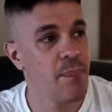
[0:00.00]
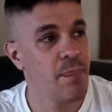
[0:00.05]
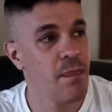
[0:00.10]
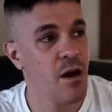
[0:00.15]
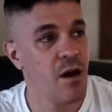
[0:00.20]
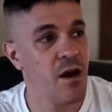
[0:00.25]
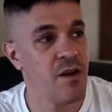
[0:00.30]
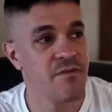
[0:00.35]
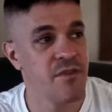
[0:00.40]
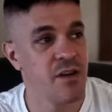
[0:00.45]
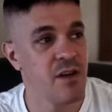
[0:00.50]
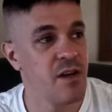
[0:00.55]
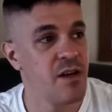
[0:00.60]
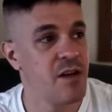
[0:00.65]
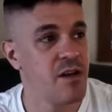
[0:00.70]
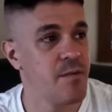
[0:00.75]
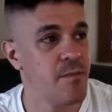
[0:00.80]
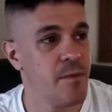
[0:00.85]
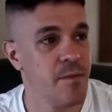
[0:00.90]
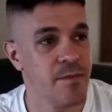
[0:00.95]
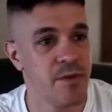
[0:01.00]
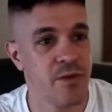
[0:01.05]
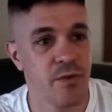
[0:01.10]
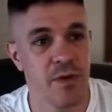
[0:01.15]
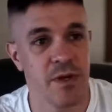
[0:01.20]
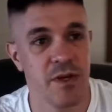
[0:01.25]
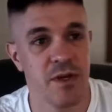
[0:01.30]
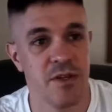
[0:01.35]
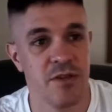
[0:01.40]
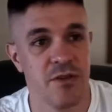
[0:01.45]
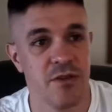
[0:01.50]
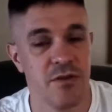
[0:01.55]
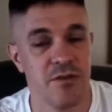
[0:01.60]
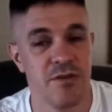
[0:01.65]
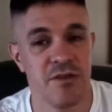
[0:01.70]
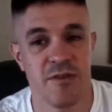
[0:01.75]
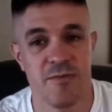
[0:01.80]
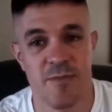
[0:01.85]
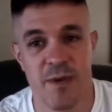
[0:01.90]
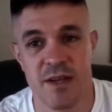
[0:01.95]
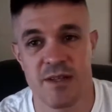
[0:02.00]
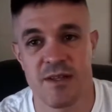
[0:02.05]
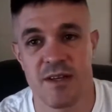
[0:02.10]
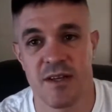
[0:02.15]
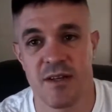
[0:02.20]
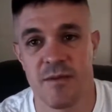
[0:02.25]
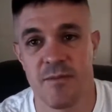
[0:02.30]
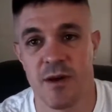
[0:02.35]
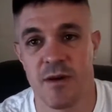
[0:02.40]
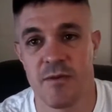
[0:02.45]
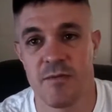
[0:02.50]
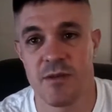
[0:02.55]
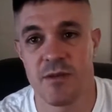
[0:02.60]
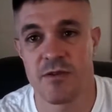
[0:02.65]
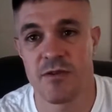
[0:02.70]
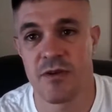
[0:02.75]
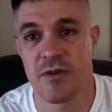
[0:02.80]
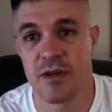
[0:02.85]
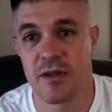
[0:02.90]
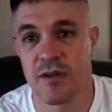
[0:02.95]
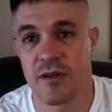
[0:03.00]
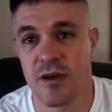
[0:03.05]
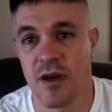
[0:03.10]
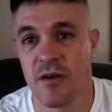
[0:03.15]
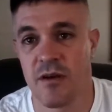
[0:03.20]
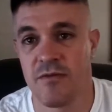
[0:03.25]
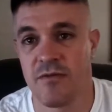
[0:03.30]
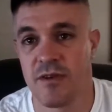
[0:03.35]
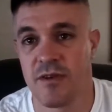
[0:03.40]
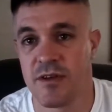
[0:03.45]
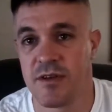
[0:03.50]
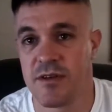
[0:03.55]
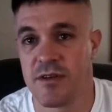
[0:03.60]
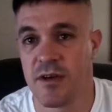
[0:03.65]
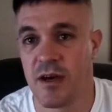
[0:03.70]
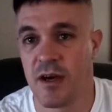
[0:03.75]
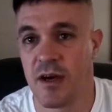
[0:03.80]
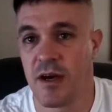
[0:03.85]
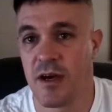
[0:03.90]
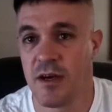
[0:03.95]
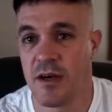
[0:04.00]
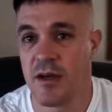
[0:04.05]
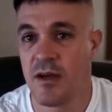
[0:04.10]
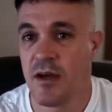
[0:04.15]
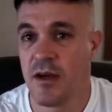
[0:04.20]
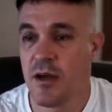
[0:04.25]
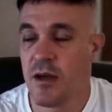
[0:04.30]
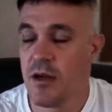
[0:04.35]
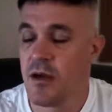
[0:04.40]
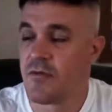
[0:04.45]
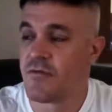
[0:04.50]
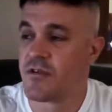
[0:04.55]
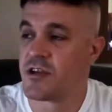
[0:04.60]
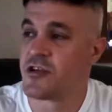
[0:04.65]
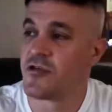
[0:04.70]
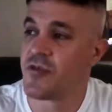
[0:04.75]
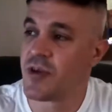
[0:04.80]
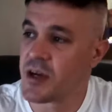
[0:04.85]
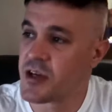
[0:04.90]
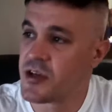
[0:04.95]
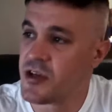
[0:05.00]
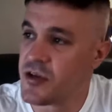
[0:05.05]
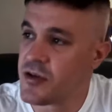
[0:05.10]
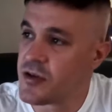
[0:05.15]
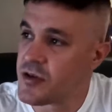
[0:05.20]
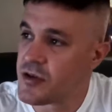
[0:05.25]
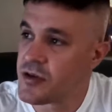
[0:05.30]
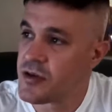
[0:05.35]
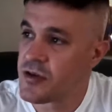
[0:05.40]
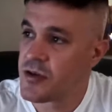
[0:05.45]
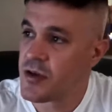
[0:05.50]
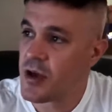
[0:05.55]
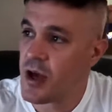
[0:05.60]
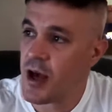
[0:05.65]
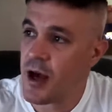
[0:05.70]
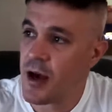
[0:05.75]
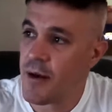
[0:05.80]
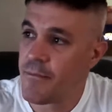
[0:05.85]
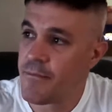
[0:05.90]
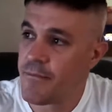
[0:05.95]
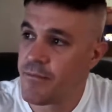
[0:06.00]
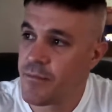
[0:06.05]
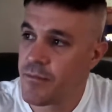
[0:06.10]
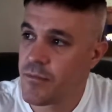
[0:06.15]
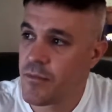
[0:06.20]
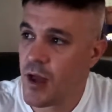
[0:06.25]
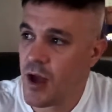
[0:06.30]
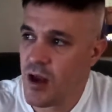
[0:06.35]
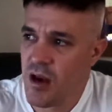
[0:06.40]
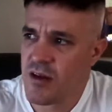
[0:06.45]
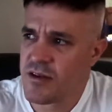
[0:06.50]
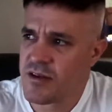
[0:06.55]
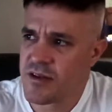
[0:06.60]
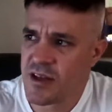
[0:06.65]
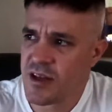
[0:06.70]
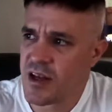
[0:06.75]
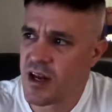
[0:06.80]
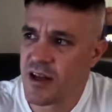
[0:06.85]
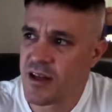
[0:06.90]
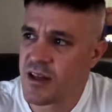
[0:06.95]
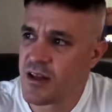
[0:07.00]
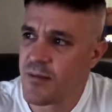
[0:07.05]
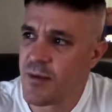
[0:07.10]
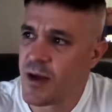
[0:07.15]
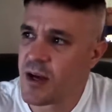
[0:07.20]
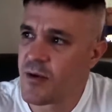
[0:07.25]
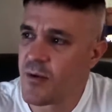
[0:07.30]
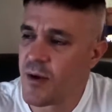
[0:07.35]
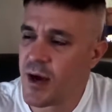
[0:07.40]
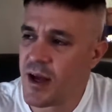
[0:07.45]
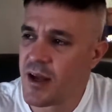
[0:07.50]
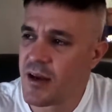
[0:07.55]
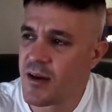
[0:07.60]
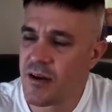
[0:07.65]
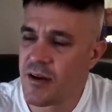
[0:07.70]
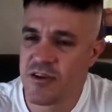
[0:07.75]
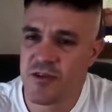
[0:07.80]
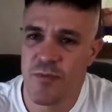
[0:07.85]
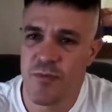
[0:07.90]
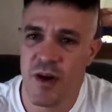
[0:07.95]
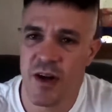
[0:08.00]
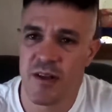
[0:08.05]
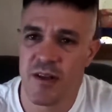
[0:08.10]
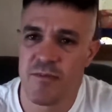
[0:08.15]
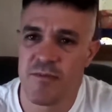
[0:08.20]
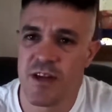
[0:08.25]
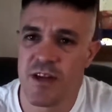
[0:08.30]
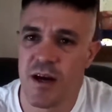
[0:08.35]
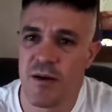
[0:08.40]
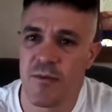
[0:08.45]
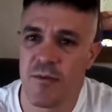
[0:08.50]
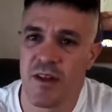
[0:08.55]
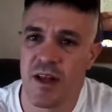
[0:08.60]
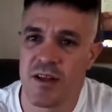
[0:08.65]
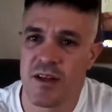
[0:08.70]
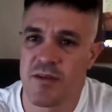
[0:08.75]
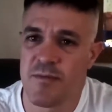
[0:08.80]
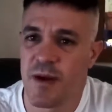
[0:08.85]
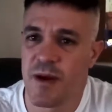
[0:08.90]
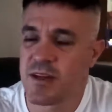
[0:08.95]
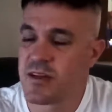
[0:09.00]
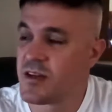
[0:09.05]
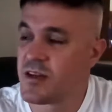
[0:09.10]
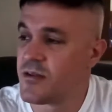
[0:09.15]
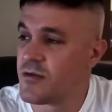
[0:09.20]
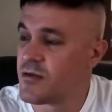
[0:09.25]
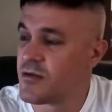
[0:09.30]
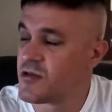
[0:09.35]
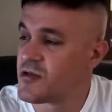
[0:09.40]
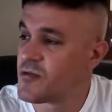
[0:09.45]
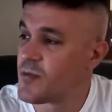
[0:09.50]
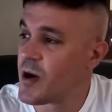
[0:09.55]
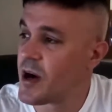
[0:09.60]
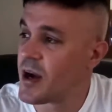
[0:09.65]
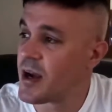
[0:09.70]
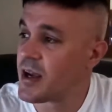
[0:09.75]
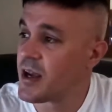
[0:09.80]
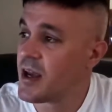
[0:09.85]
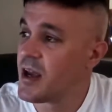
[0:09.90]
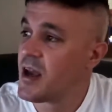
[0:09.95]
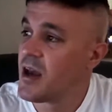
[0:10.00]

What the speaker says: I have to clean them in between each use, especially at the moment during COVID restrictions. I like to clean them anyway, and I spray them down with antibacterial spray.